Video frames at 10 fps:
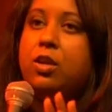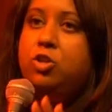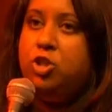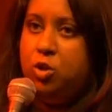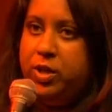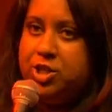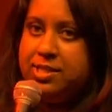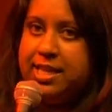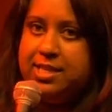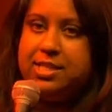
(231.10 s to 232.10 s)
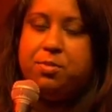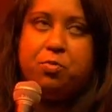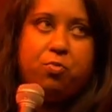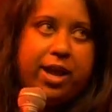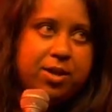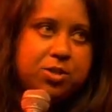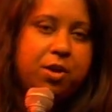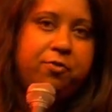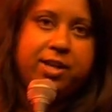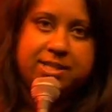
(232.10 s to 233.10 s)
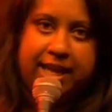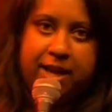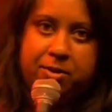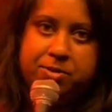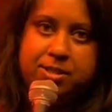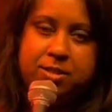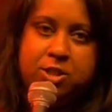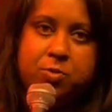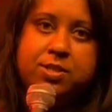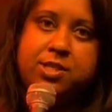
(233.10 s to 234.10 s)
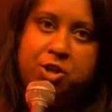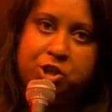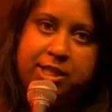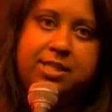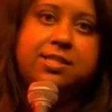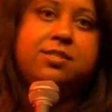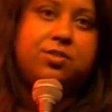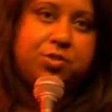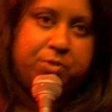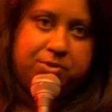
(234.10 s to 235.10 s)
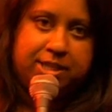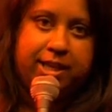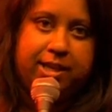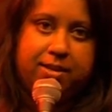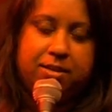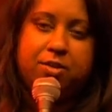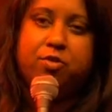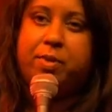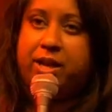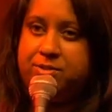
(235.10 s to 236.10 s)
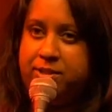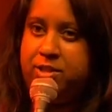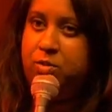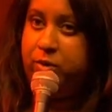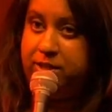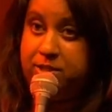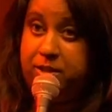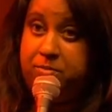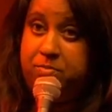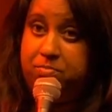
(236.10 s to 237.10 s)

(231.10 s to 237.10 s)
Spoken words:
Do we just send him round to a friend's house to do a socially distanced routine outside her window?